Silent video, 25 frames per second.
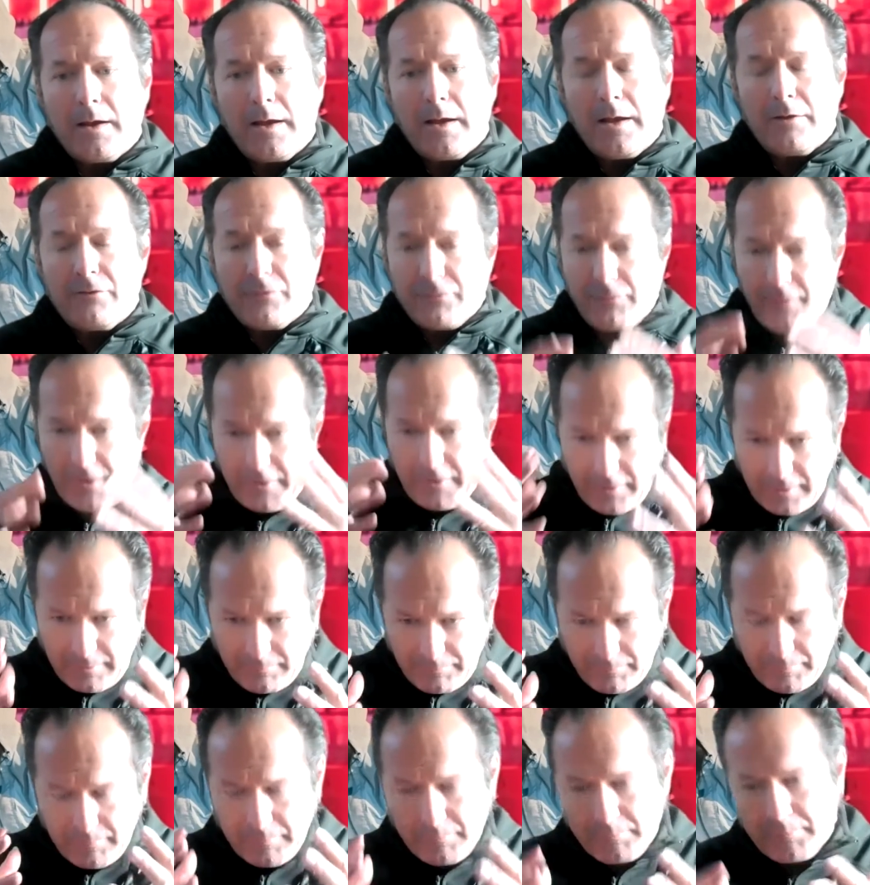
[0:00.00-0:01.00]
it's very,
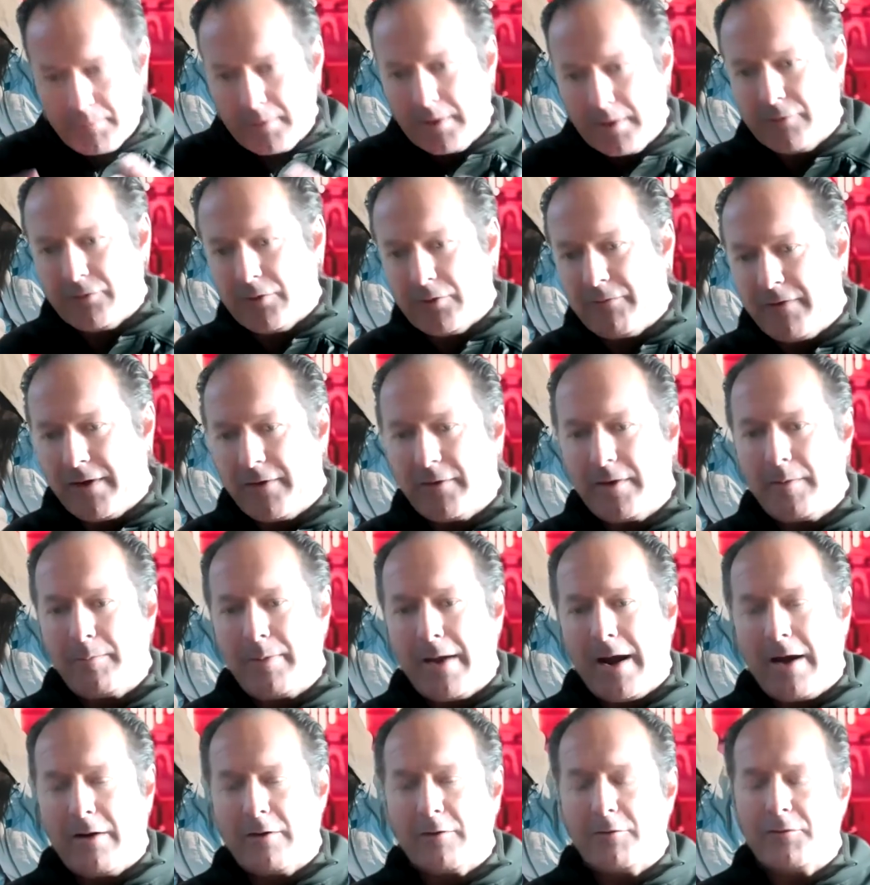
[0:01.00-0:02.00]
it's a very
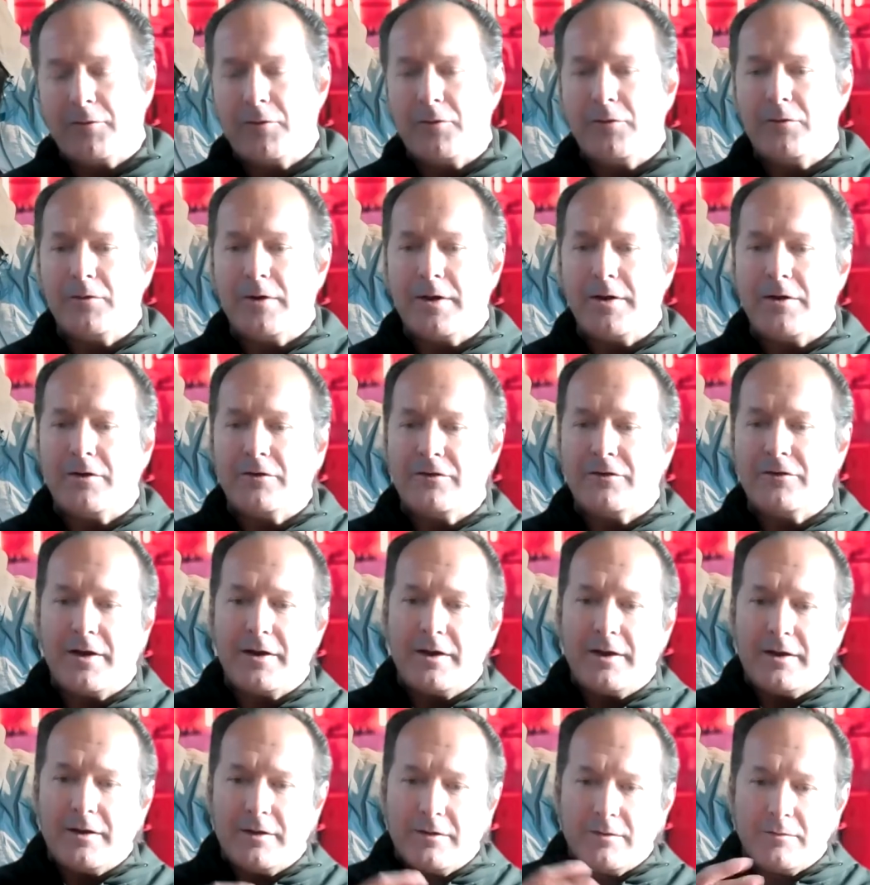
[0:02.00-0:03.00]
powerful,
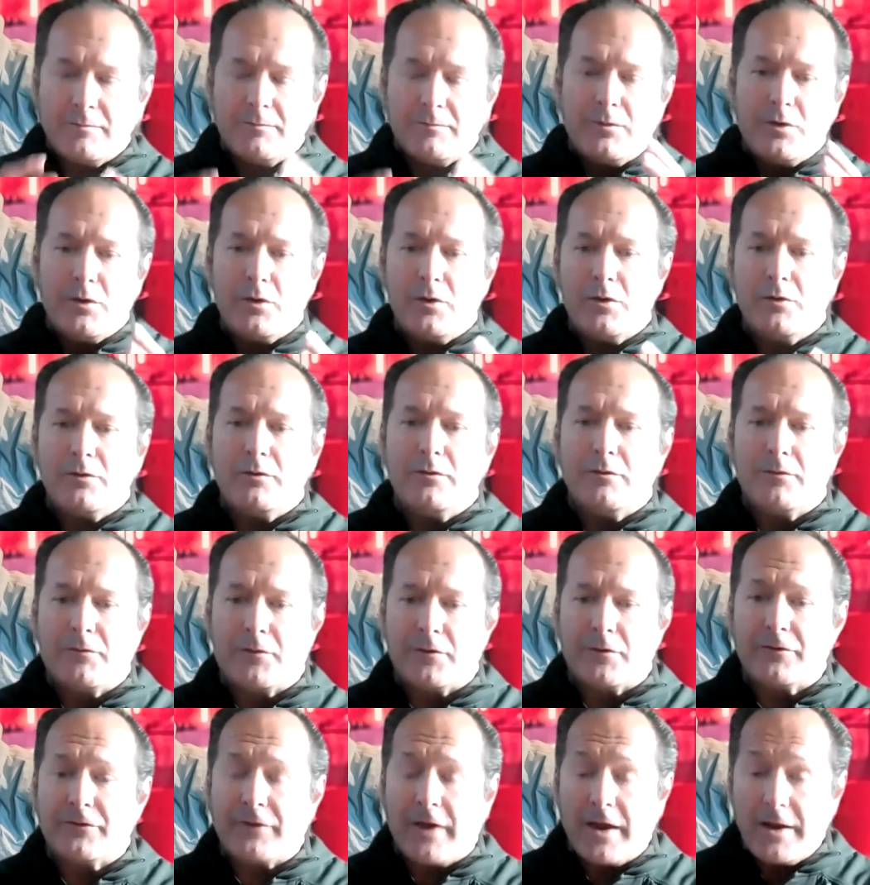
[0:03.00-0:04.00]
energetic moon
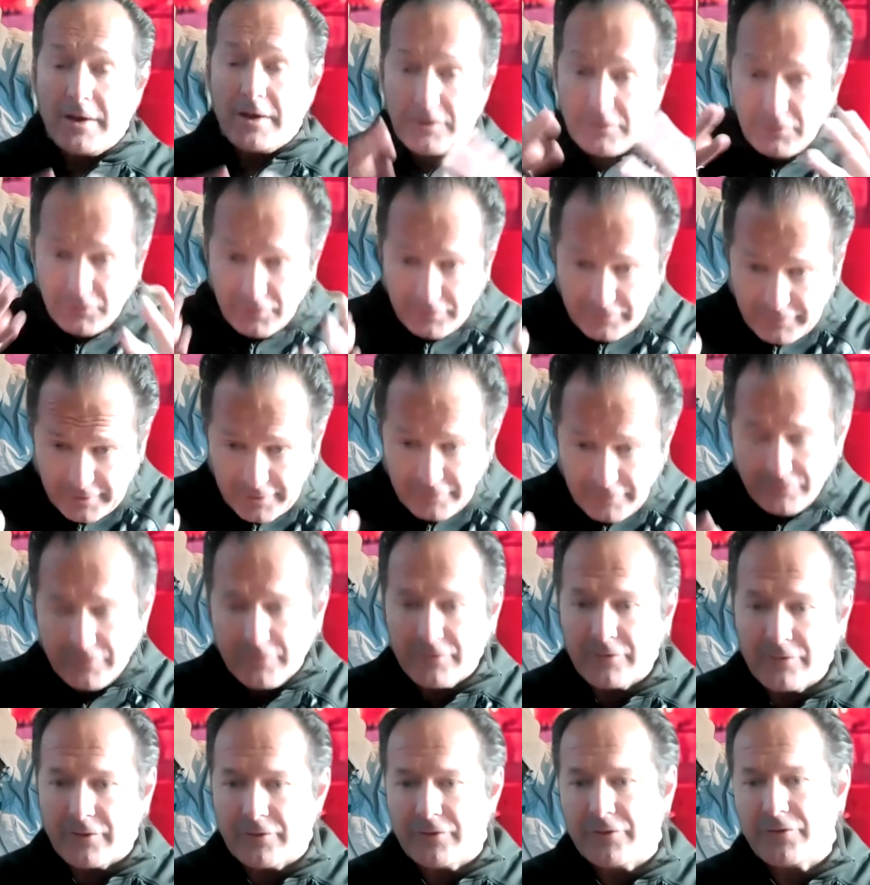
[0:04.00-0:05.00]
for stating your
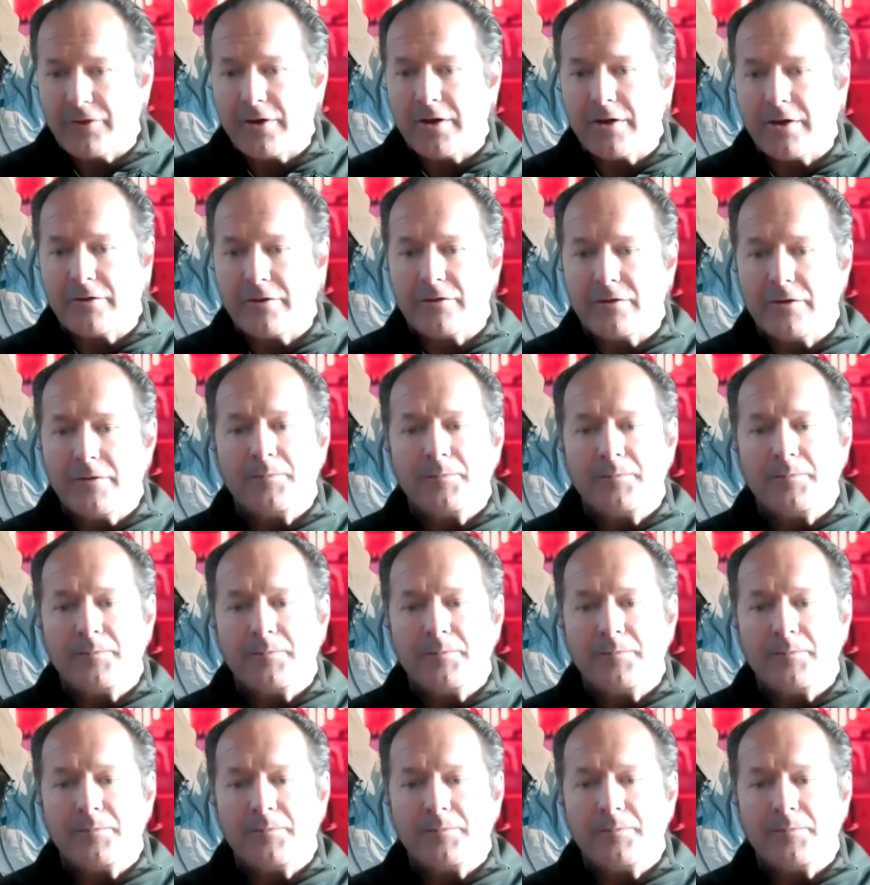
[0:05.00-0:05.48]
intentions and such.